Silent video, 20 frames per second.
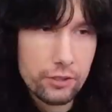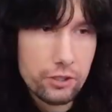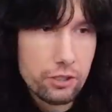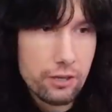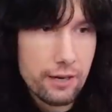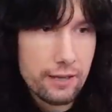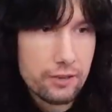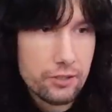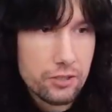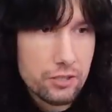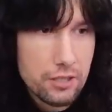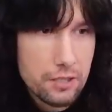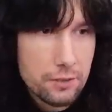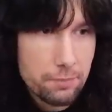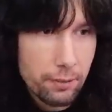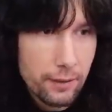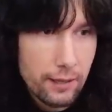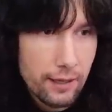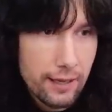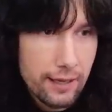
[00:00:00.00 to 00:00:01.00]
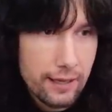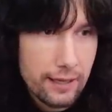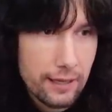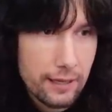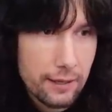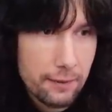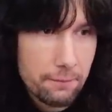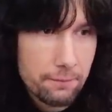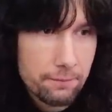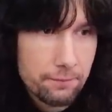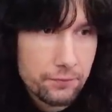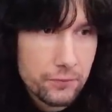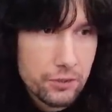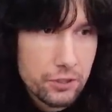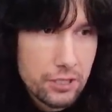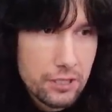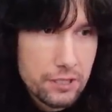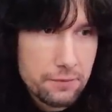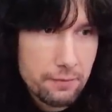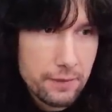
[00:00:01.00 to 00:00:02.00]
track that she's playing,
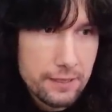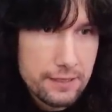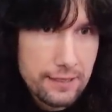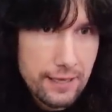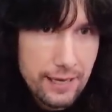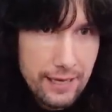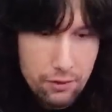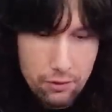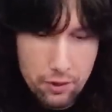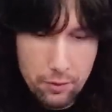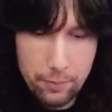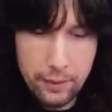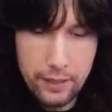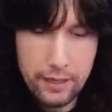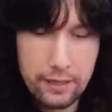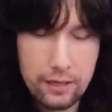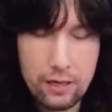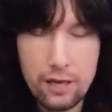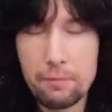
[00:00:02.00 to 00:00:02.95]
she's missing out a pick.